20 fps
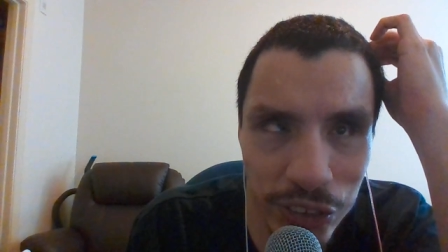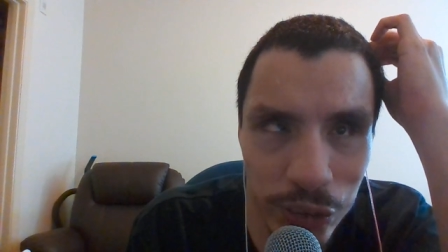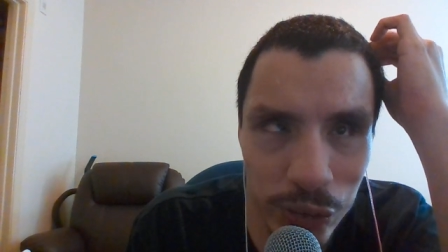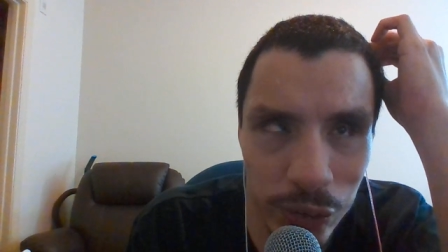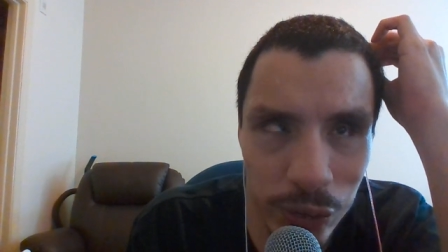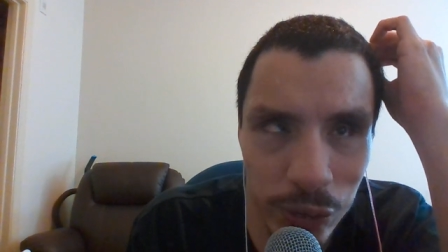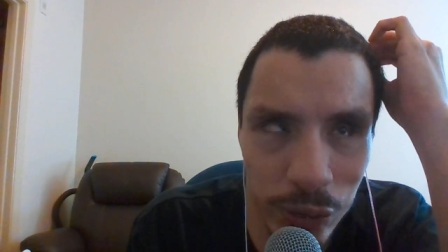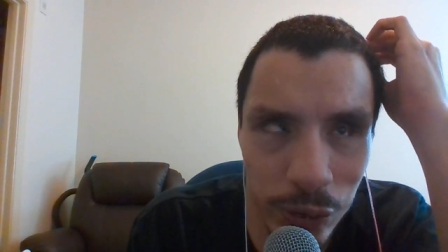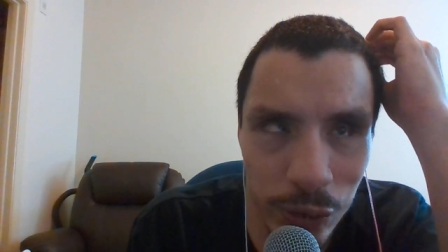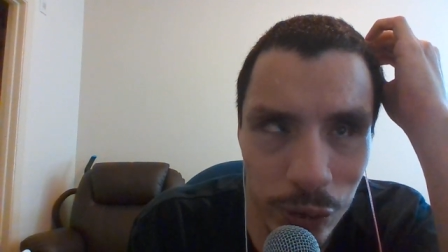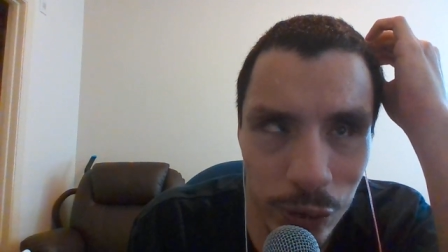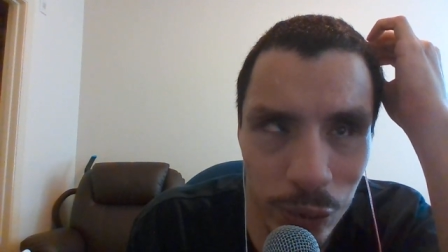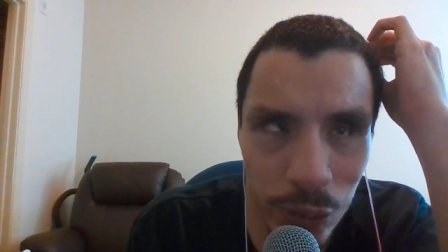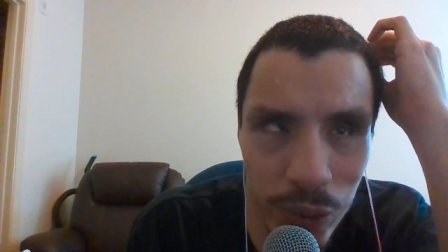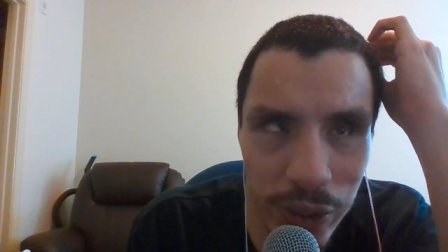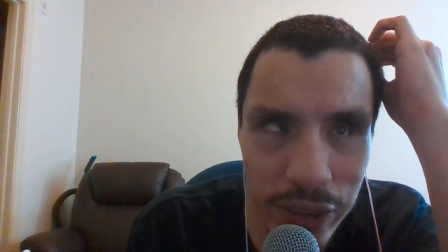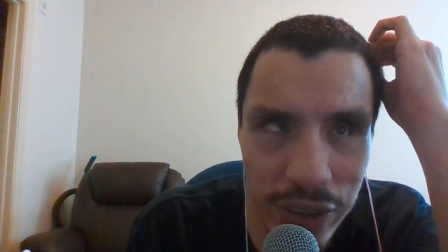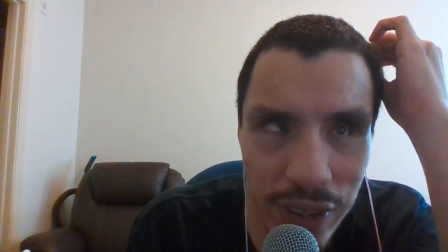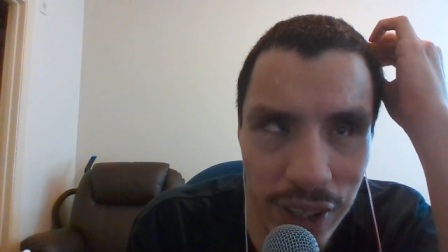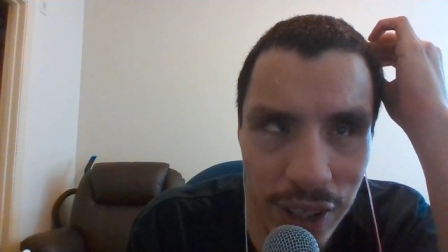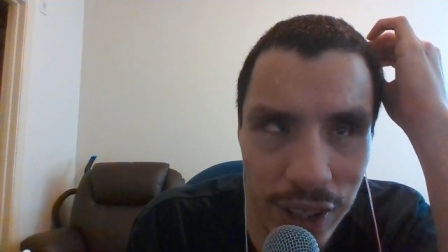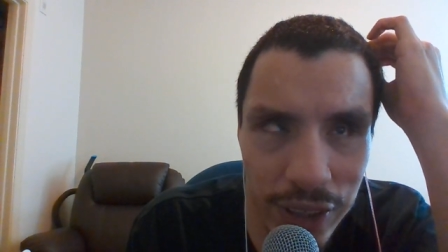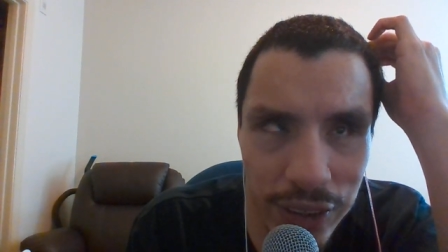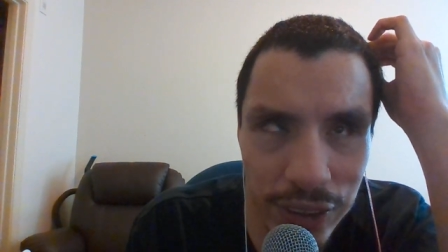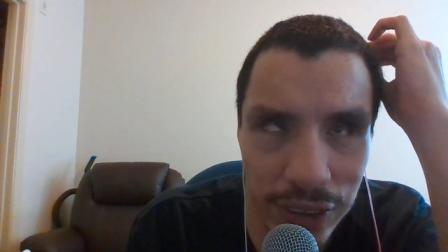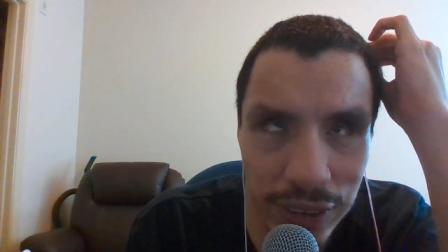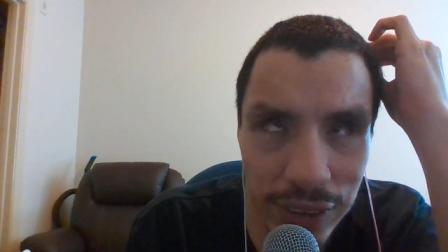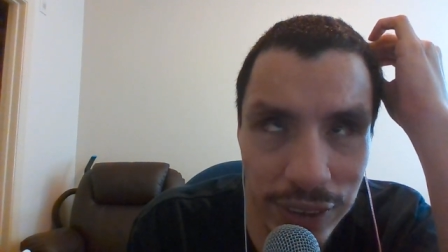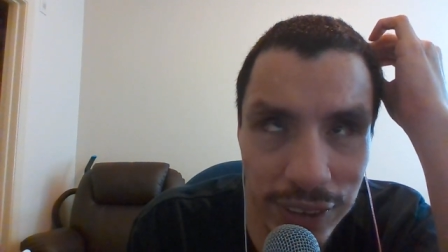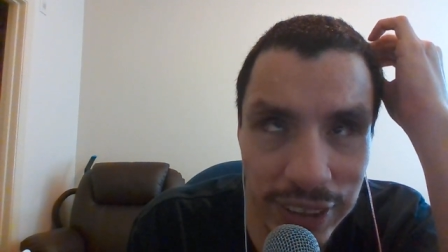or whatnot,
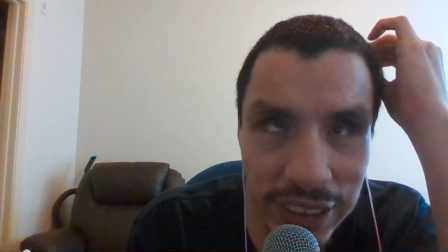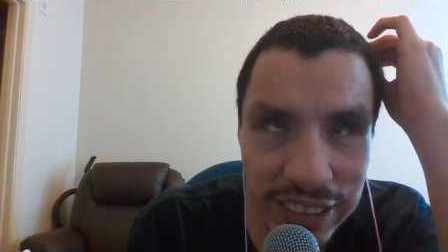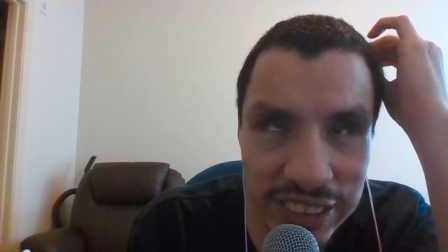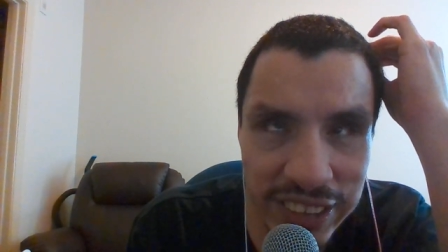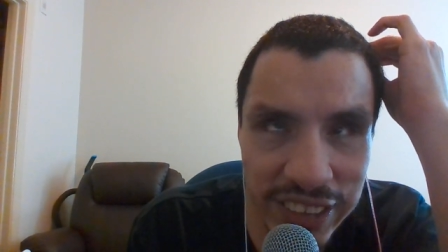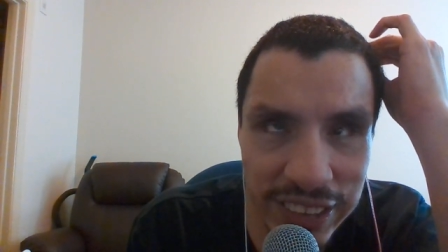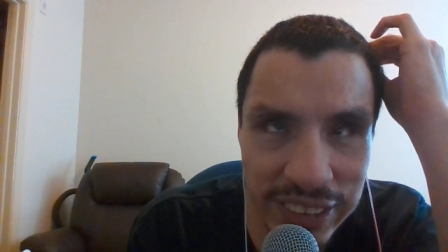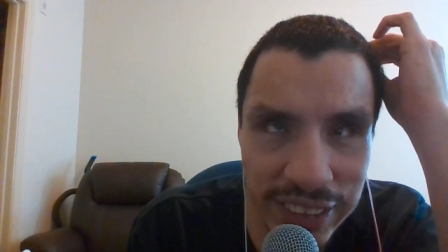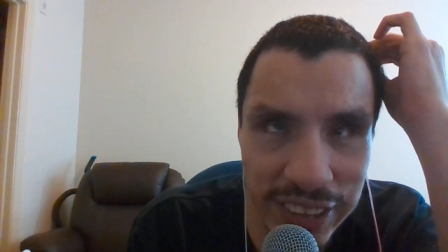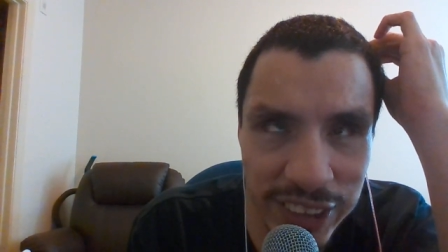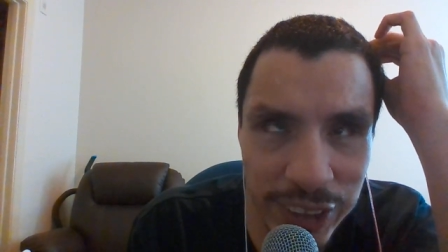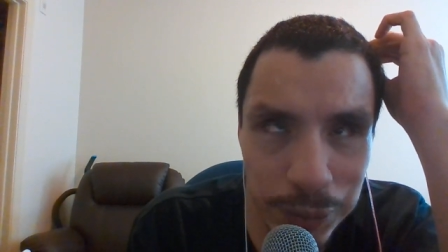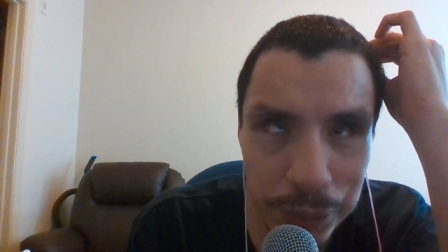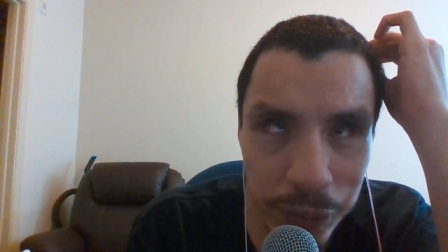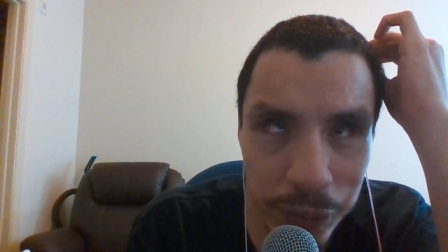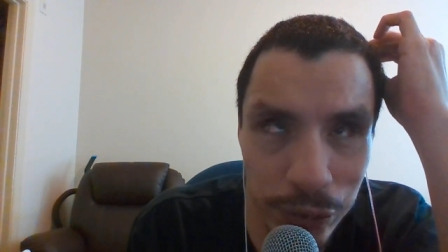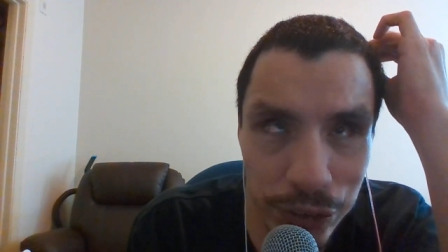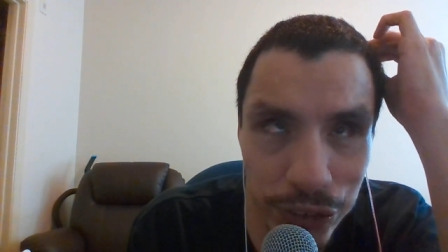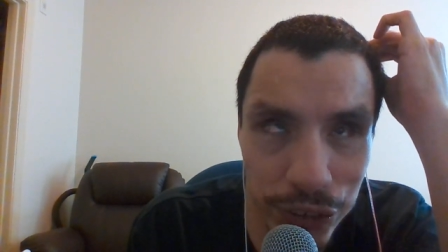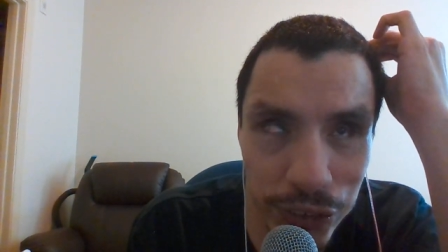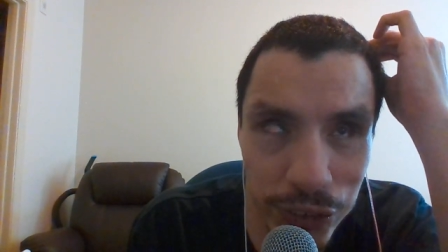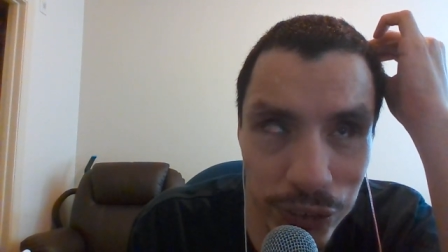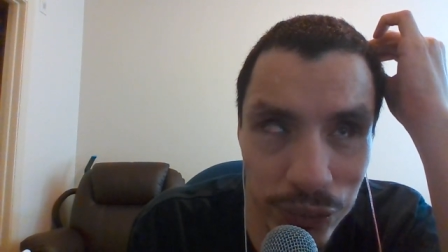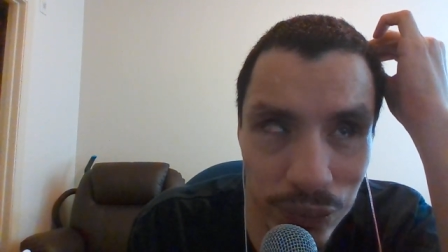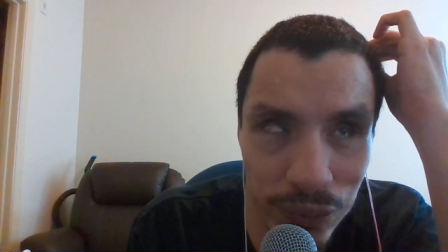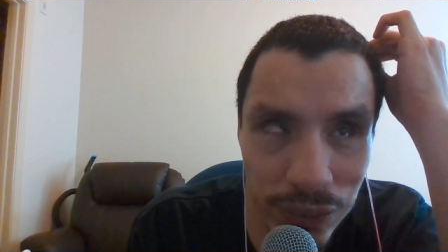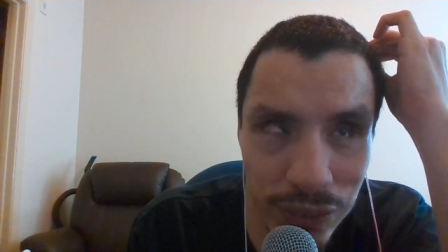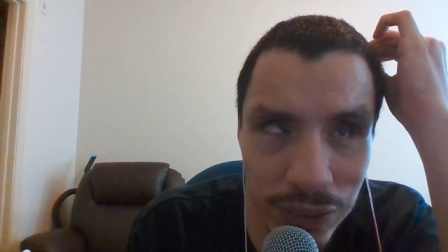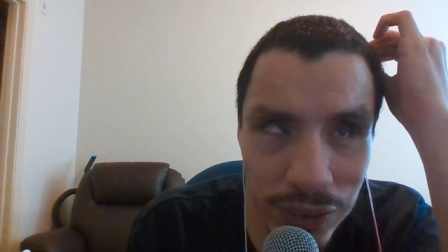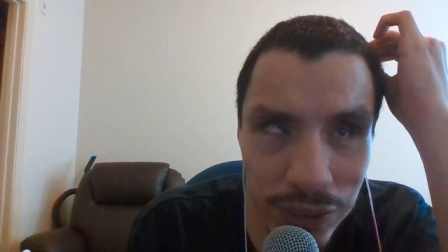it's accessible to you.